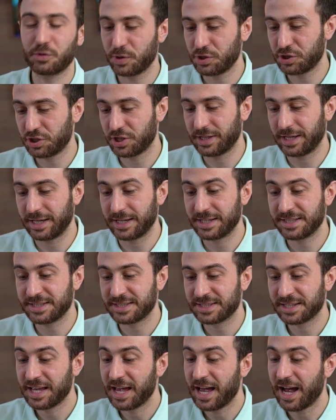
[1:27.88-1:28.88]
question
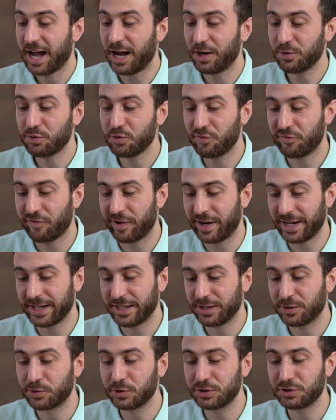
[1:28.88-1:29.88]
is how to find